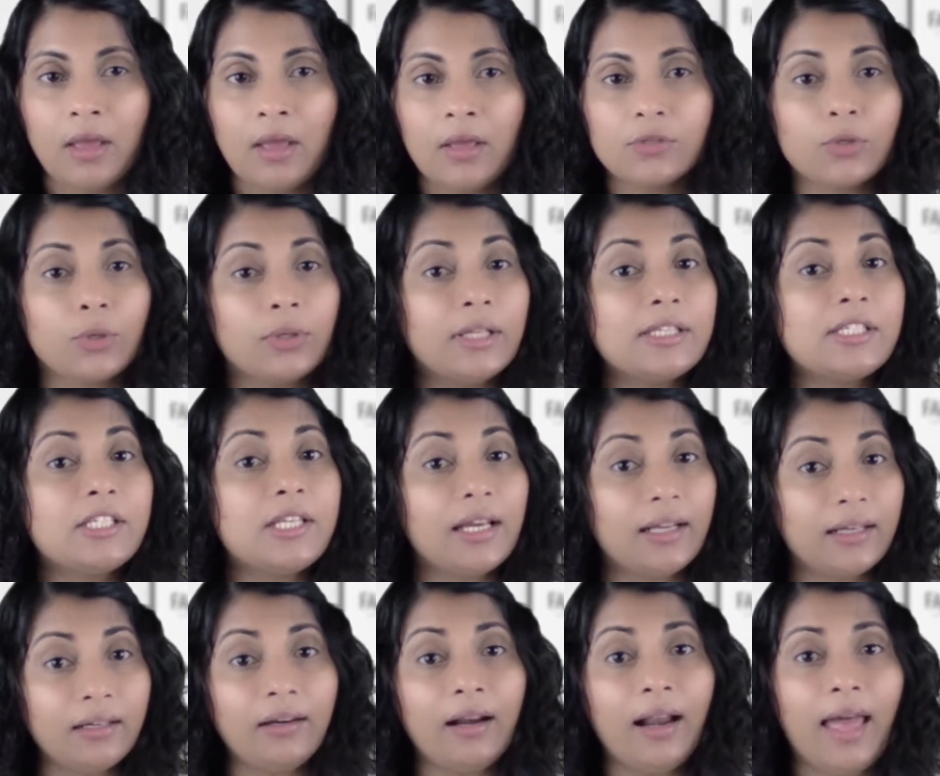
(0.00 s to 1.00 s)
So the
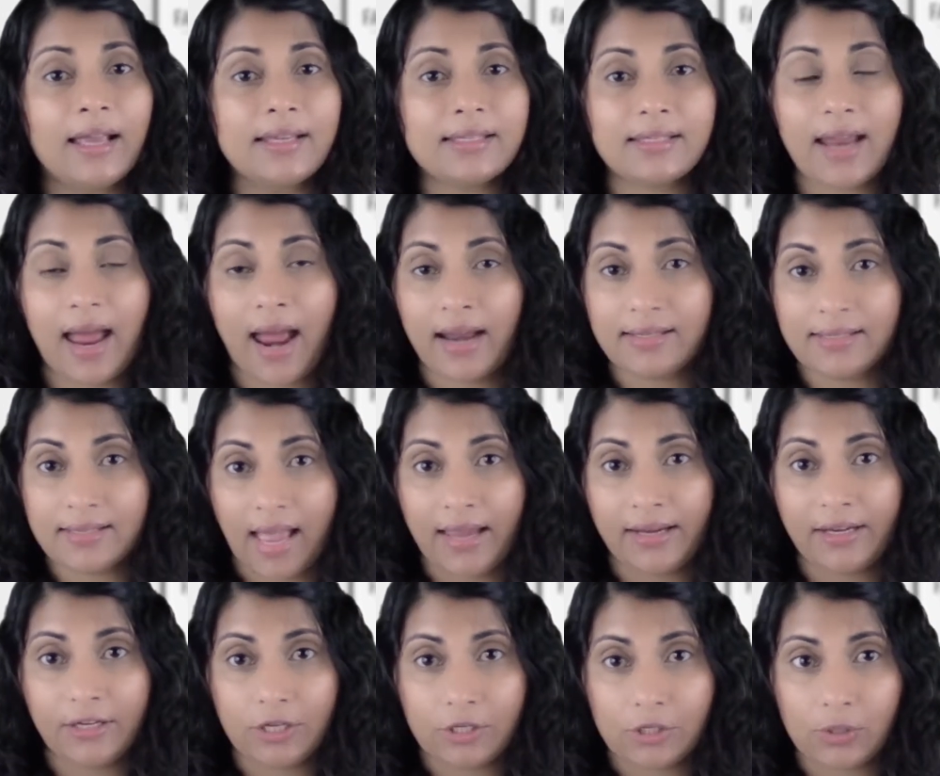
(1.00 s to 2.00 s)
generalized
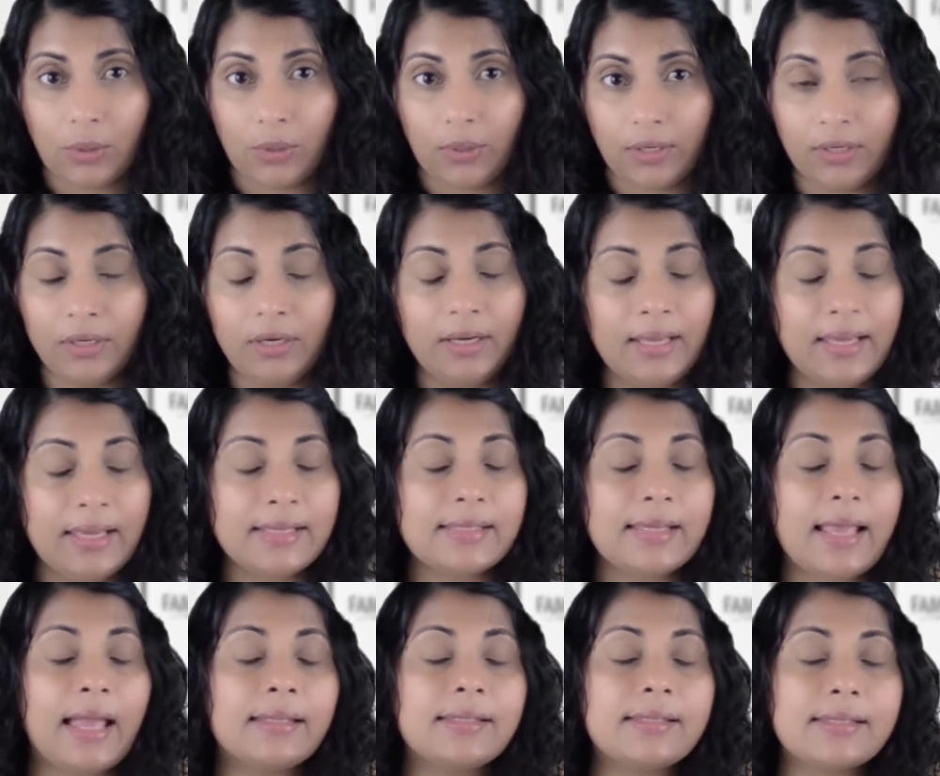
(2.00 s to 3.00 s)
anxiety disorder is
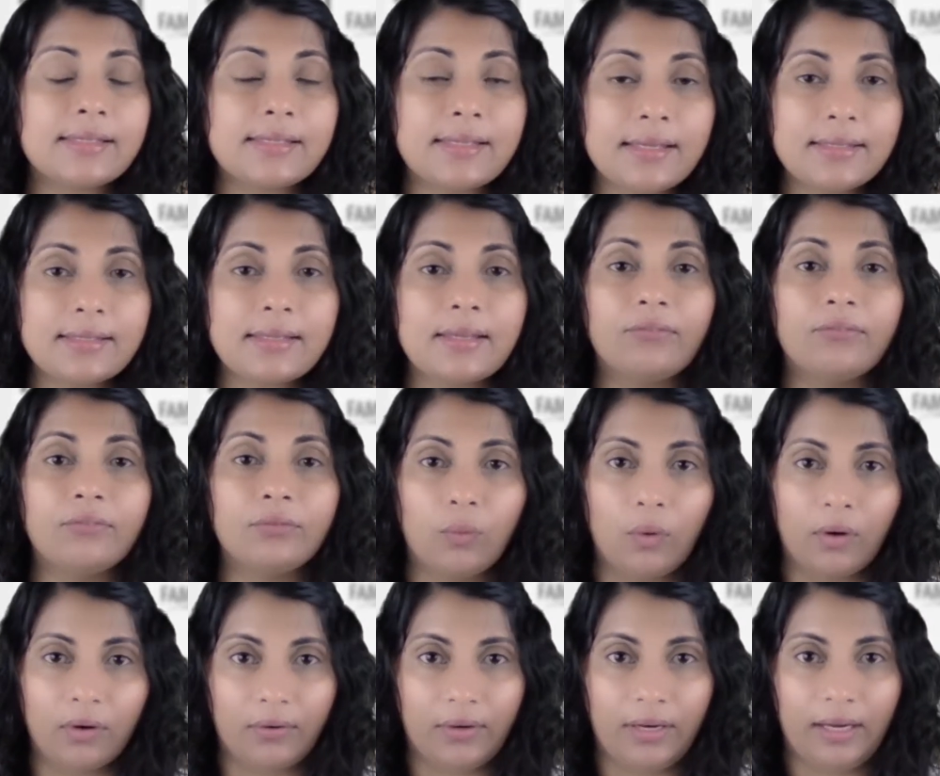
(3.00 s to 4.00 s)
excessive
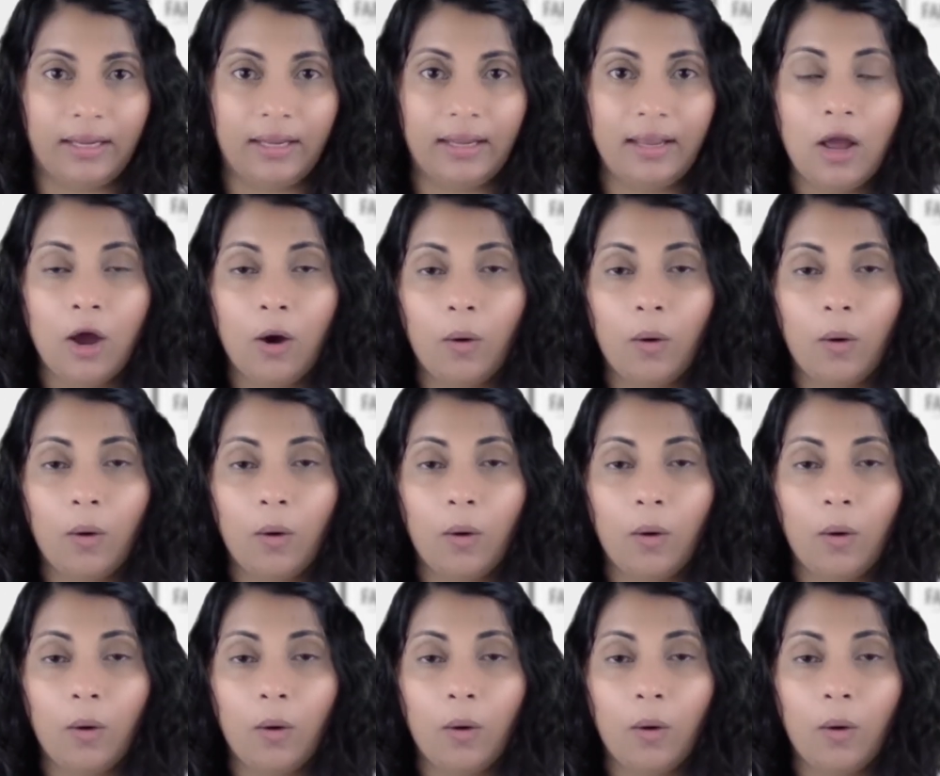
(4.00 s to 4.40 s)
worry